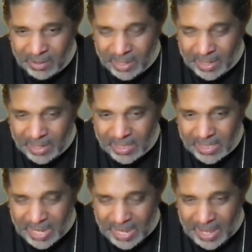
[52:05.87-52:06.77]
And it's
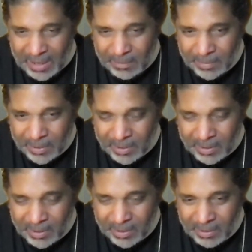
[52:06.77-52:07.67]
time
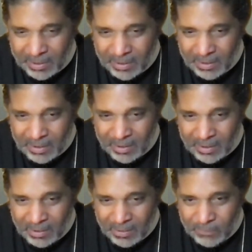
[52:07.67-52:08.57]

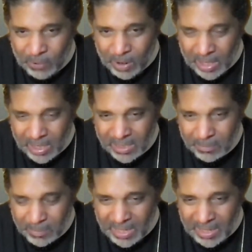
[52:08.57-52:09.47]
for us to
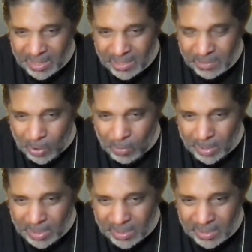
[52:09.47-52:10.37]
meet this
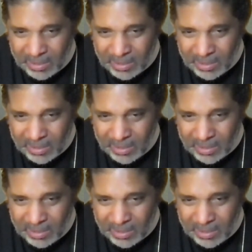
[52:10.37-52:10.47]
moment